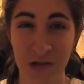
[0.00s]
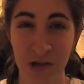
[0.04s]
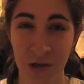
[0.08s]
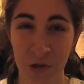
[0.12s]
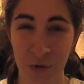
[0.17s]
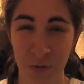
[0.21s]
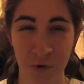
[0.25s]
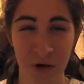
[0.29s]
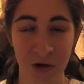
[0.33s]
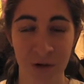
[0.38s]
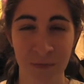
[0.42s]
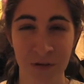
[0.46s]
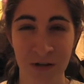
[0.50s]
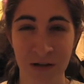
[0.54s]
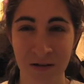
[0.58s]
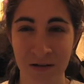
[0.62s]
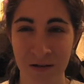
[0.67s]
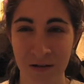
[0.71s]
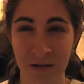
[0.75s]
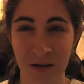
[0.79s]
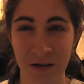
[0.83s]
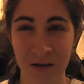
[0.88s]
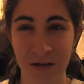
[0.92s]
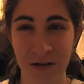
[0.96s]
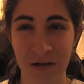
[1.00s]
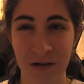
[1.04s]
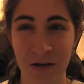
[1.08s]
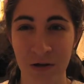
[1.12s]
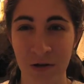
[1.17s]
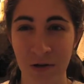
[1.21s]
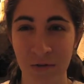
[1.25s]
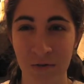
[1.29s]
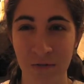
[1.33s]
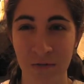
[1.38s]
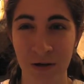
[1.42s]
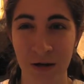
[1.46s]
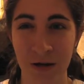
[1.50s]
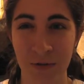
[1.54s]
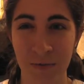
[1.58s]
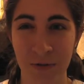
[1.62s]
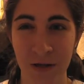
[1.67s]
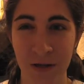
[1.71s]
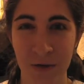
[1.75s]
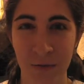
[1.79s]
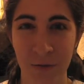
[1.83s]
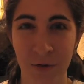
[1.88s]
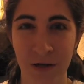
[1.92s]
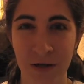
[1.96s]
Now the one I'm in, I'm
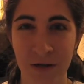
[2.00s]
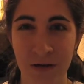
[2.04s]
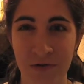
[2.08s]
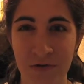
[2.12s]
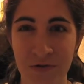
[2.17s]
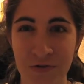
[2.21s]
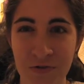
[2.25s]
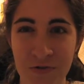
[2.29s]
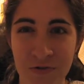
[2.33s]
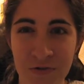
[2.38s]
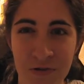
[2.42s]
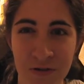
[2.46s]
like way closer